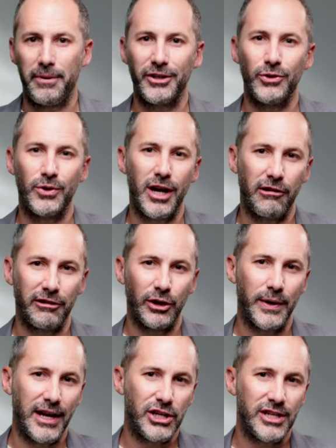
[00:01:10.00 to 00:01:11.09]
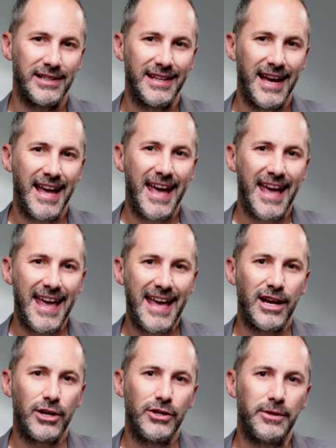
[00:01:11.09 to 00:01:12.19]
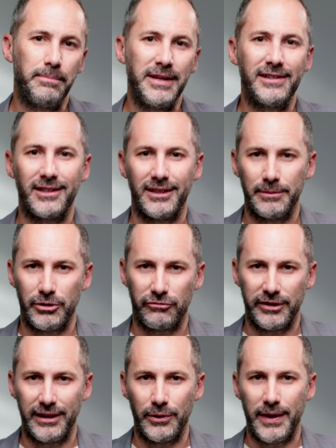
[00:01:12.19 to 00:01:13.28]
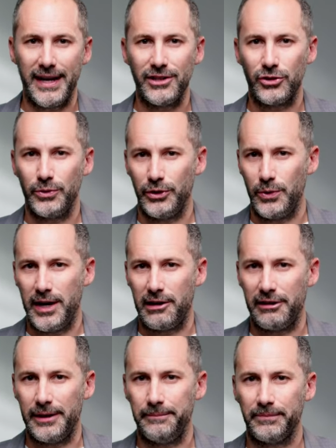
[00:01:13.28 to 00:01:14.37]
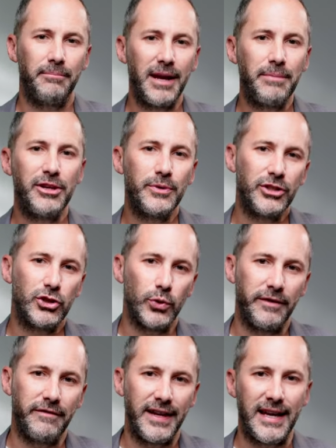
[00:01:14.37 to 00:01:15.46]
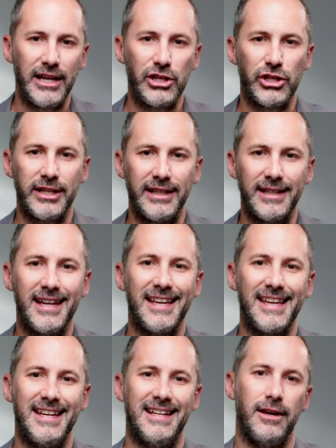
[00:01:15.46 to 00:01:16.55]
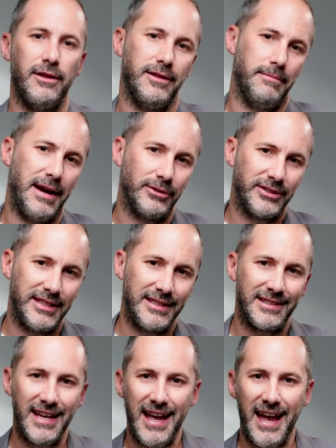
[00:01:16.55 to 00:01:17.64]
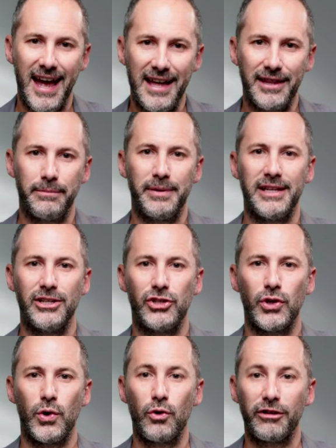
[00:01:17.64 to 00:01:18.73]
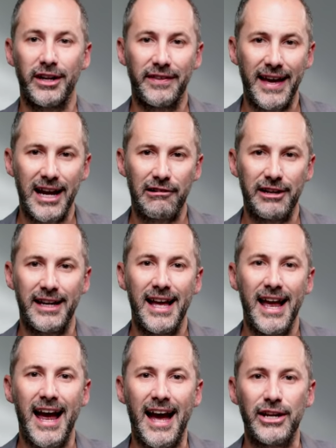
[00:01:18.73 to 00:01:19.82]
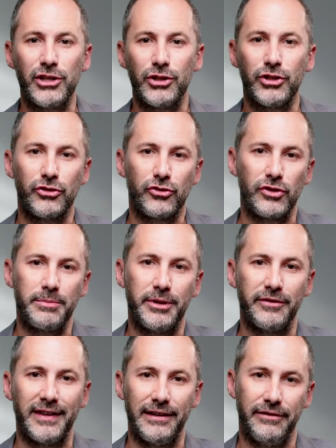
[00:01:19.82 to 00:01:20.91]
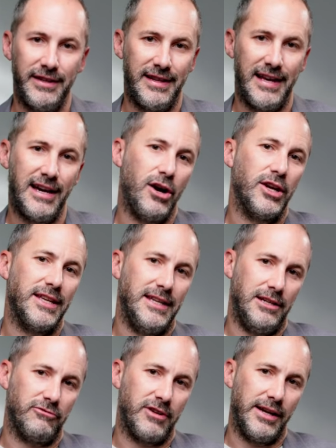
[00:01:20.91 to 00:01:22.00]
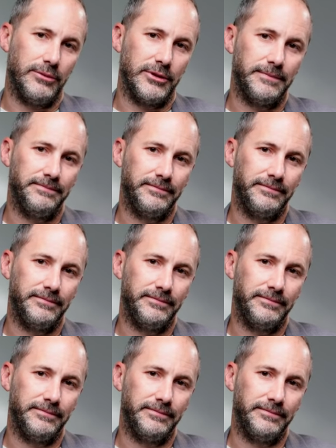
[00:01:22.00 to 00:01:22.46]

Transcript: but your current location is, it could be time to relocate to a new area. Maybe you enjoy vacationing in the mountains, at the beach, or another area, and you're just dreaming of living there year round.